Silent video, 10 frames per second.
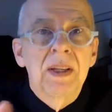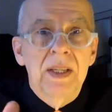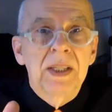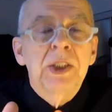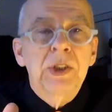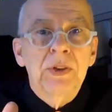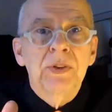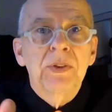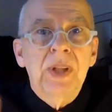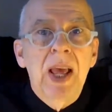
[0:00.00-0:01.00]

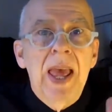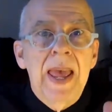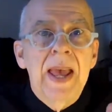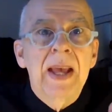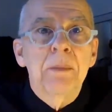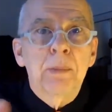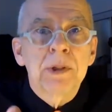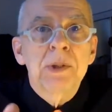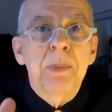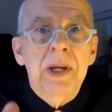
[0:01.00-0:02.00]
issues and
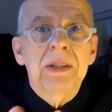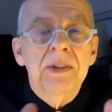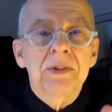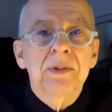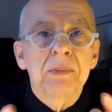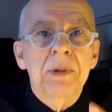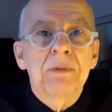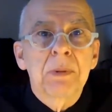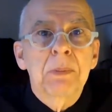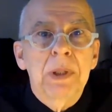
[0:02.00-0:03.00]
perspectives from
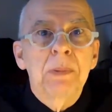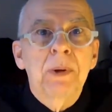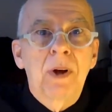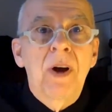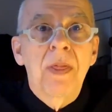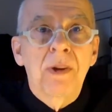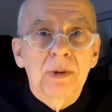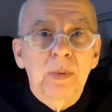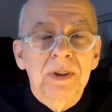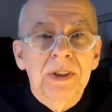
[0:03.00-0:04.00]
different people on
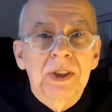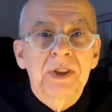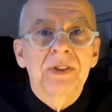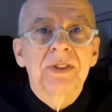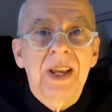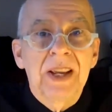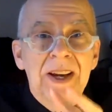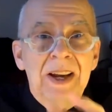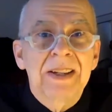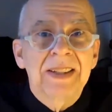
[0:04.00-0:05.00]
those world issues. Okay,
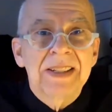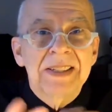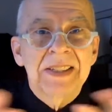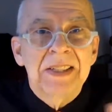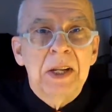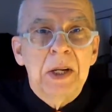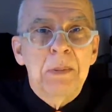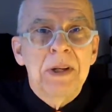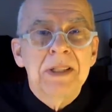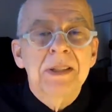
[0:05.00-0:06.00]
got it? That's the
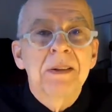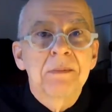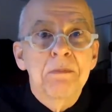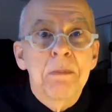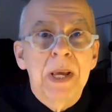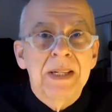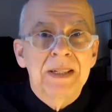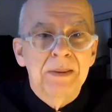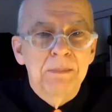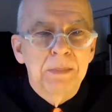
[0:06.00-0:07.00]
database,
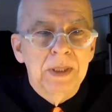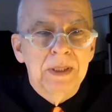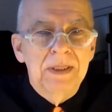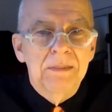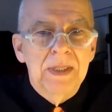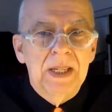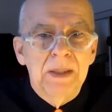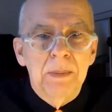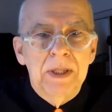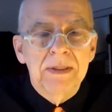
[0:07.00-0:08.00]
meta big
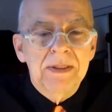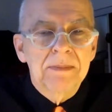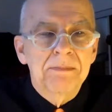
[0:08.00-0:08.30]
database.